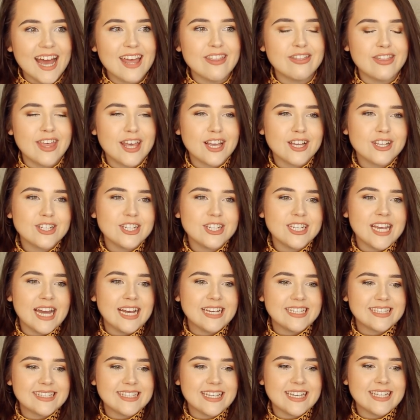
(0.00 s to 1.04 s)
I think she
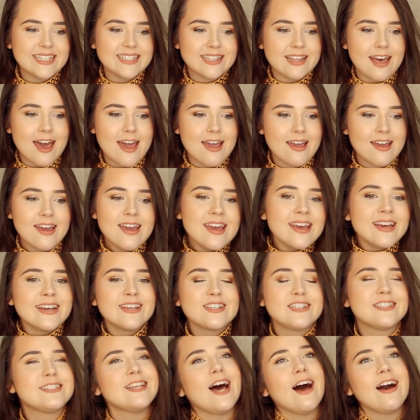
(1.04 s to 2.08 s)
has this, like,
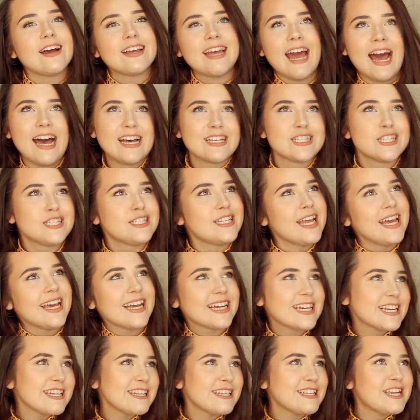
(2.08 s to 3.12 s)
sarcastic
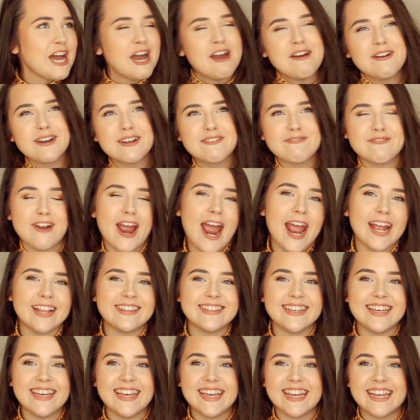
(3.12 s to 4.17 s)
tone of
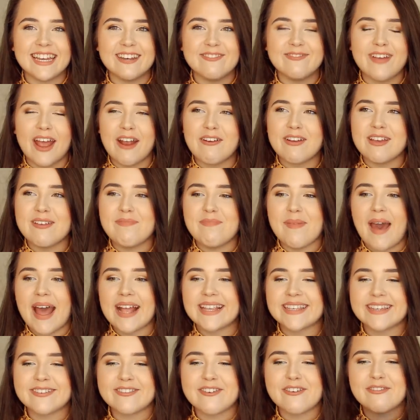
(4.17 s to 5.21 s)
writing and very
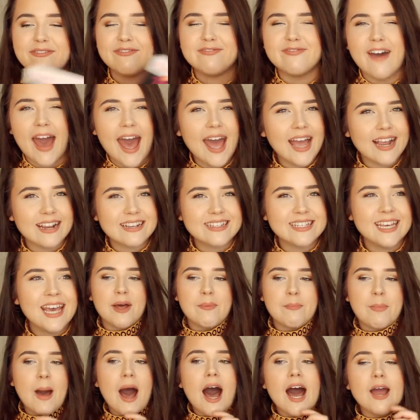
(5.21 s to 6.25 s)
matter of fact,
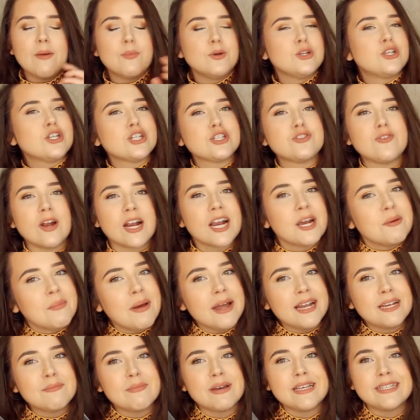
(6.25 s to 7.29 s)
but I would just
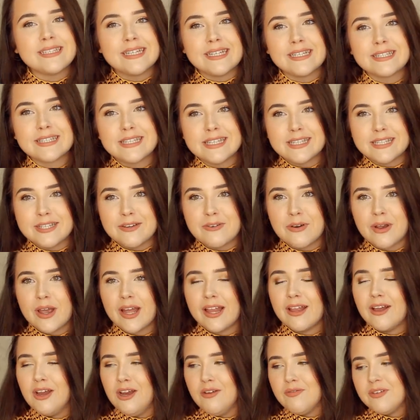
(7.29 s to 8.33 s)
recommend My Sister the Serial
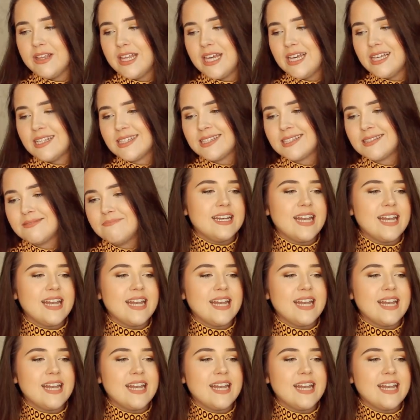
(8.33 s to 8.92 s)
Killer over this.